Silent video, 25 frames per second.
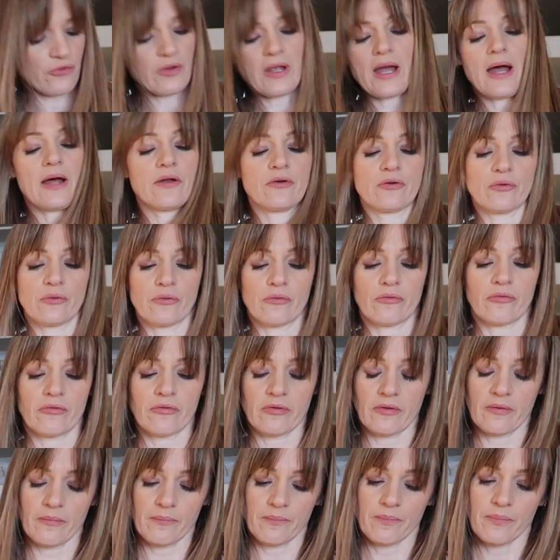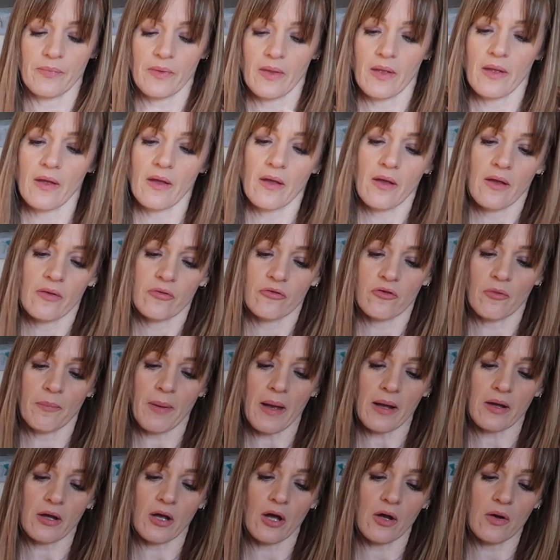2 candles,
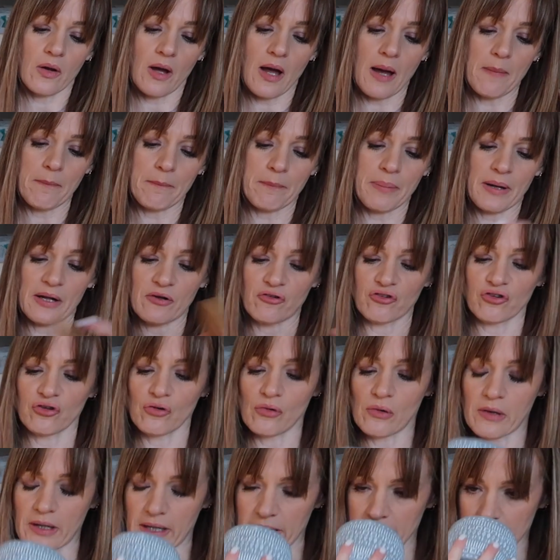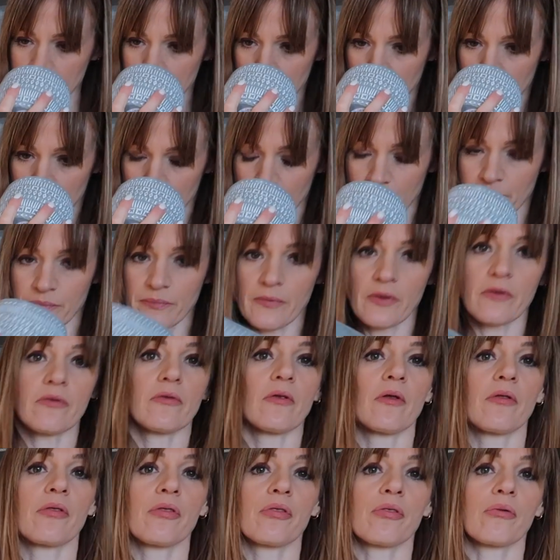tobacco and patchouli,
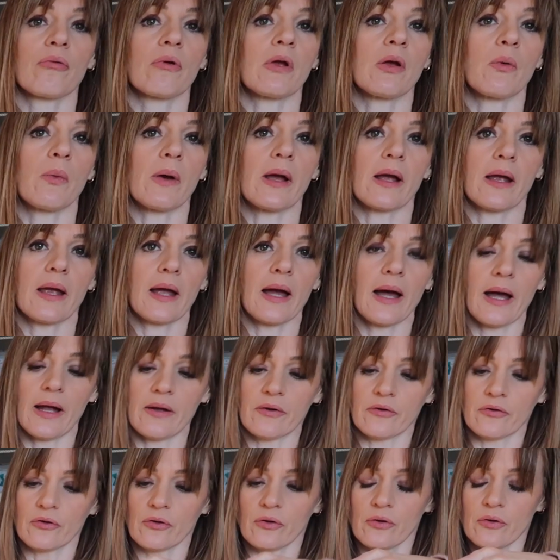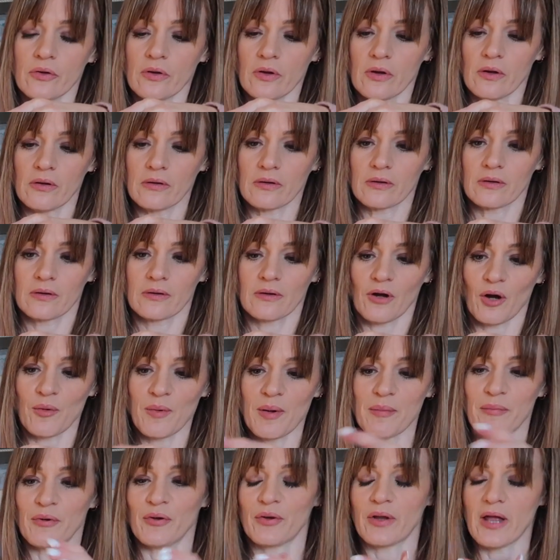that's a 3-wick candle. I can't
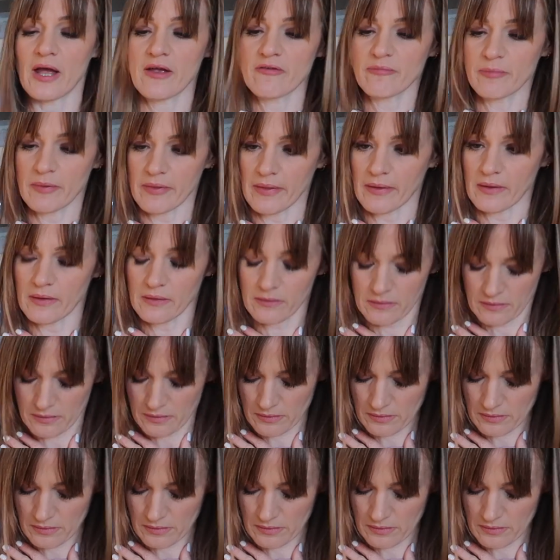remember who gave me that.